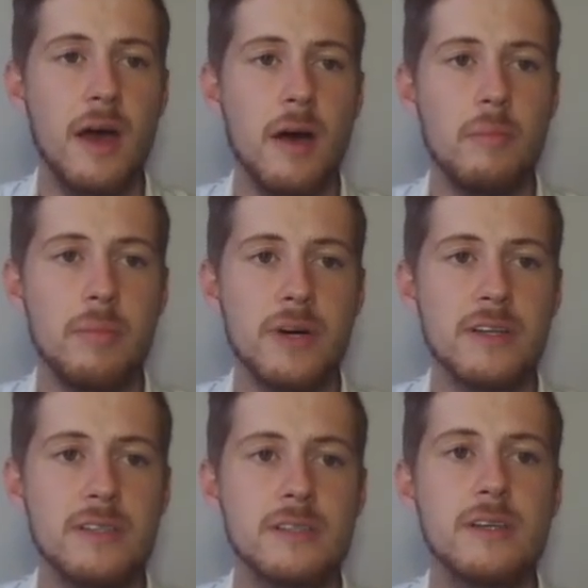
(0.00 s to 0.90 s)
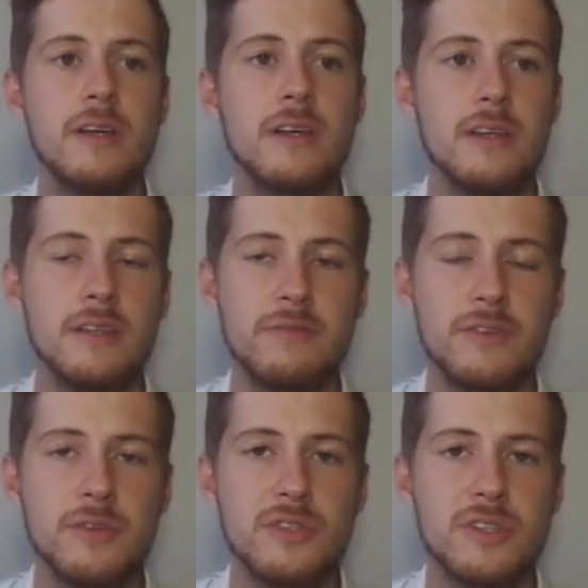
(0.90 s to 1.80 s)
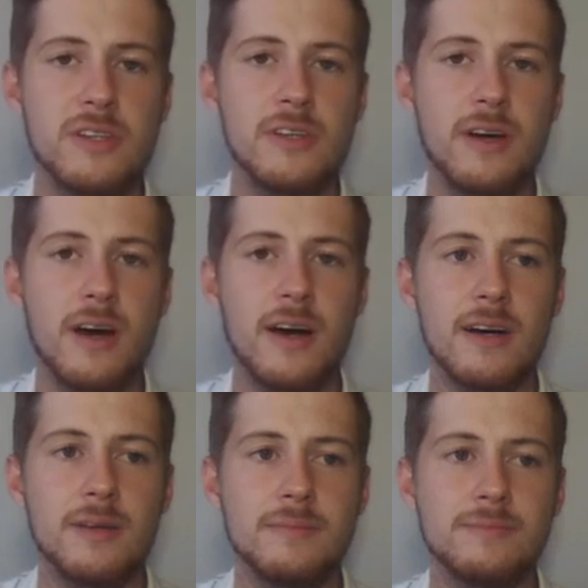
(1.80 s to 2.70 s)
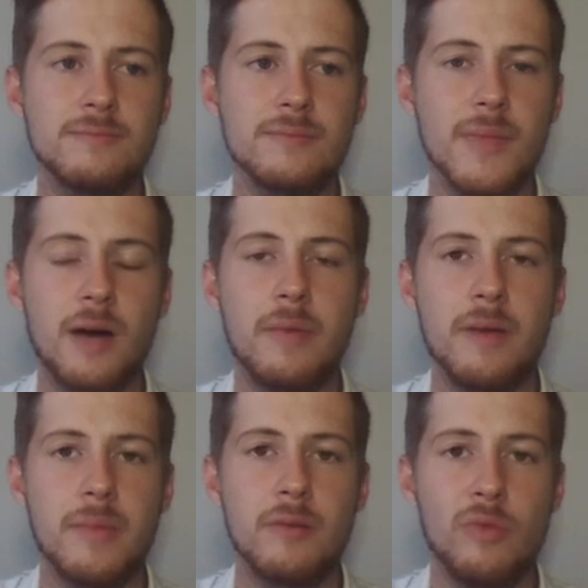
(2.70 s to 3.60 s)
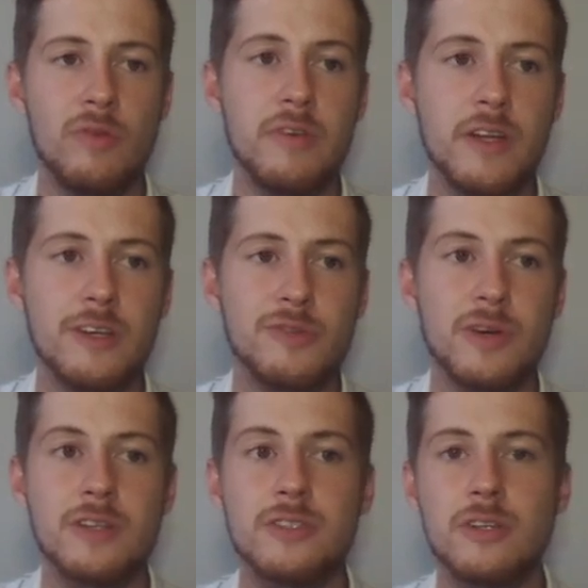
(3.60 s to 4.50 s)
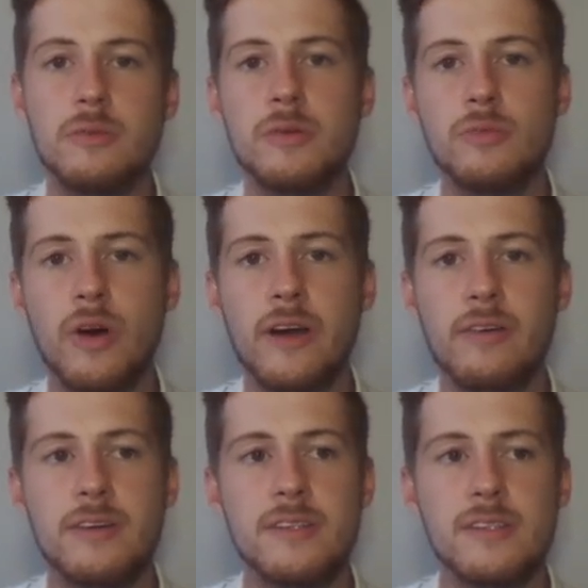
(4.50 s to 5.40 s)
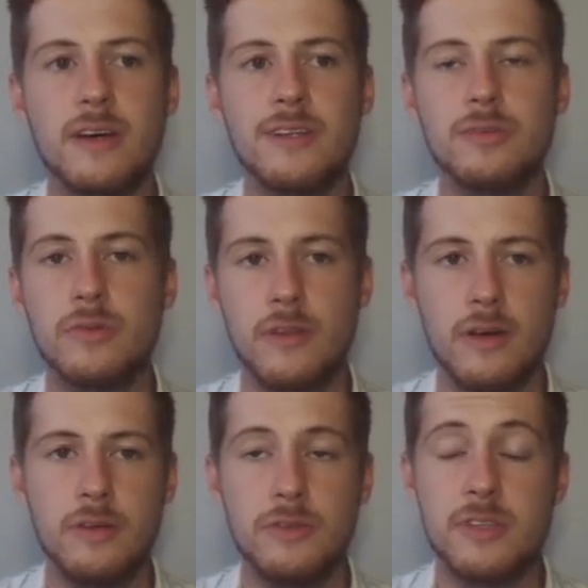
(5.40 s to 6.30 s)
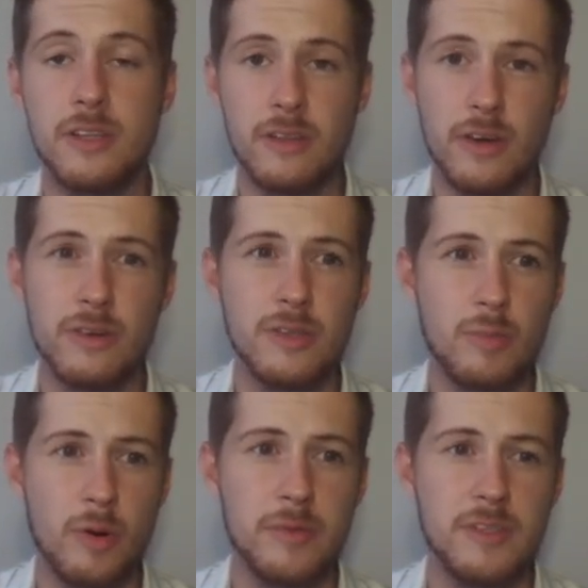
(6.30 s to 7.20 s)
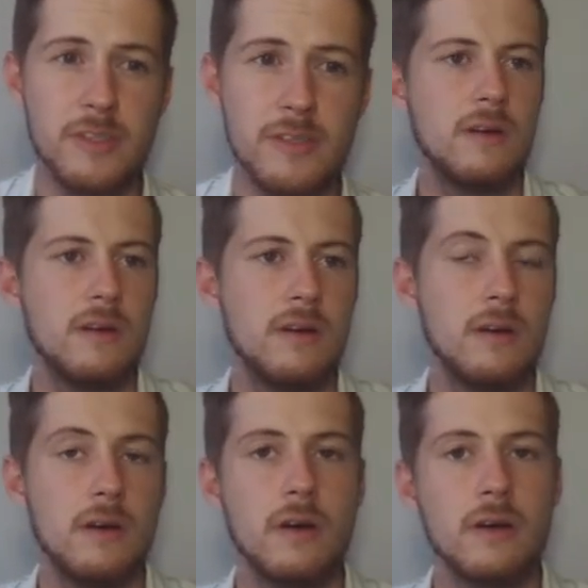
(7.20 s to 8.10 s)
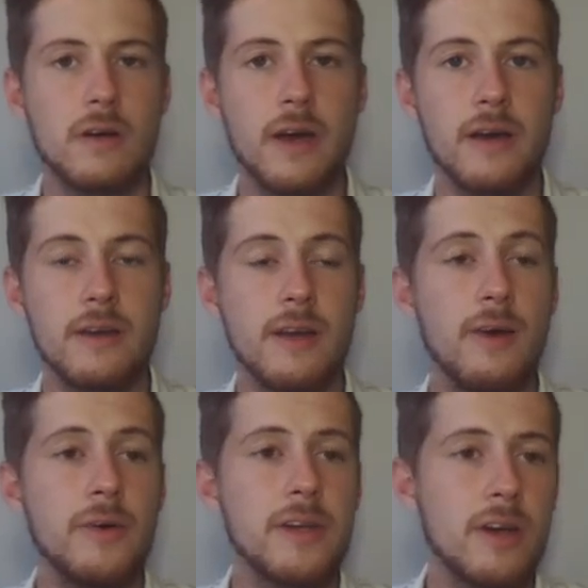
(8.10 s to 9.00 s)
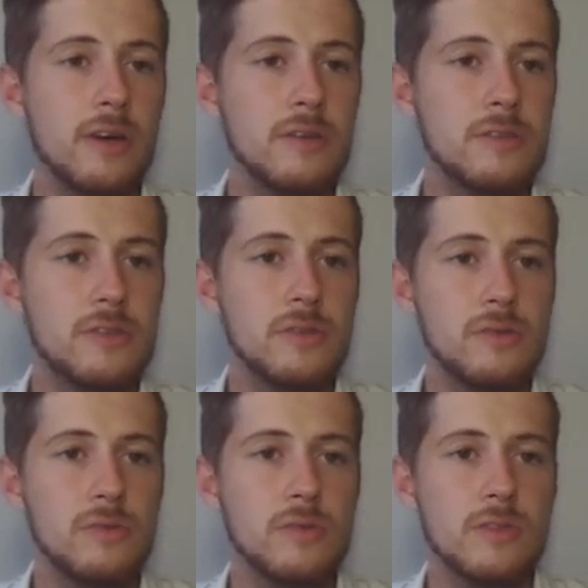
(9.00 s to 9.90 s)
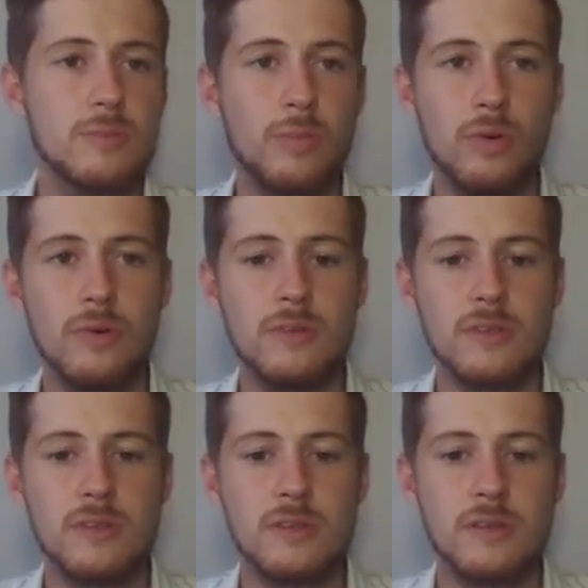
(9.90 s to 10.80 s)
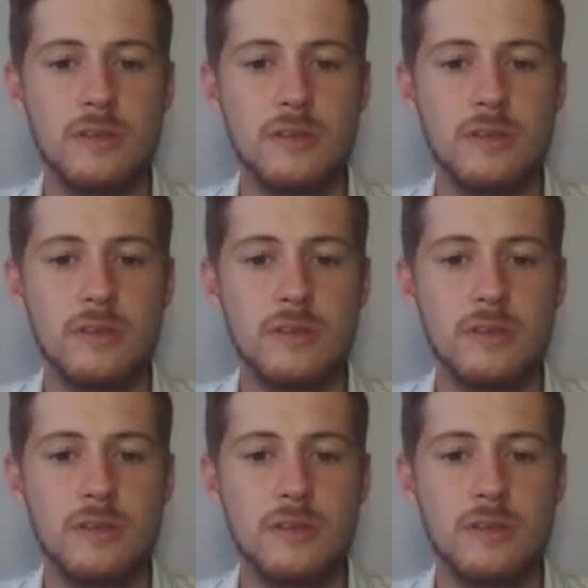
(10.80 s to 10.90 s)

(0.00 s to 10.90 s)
But in the future, I might make more videos where I show a bit more accurate designs with using those properties. Okay, now we're going to go to supports.